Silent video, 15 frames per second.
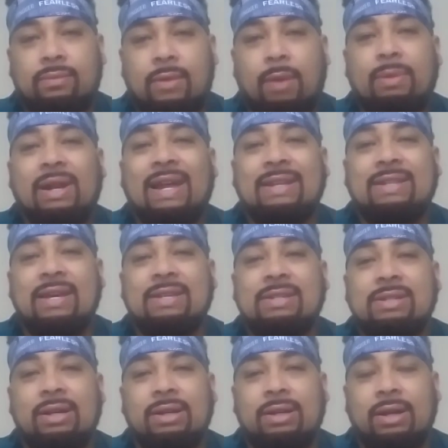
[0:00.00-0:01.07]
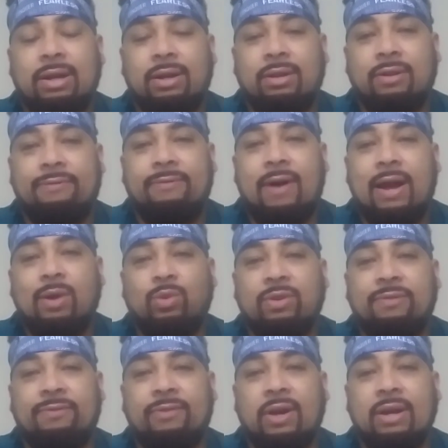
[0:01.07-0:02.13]
I'm gonna let that sink in. The fight
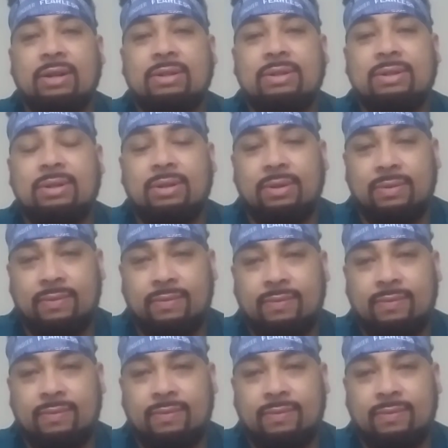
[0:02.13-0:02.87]
was fixed.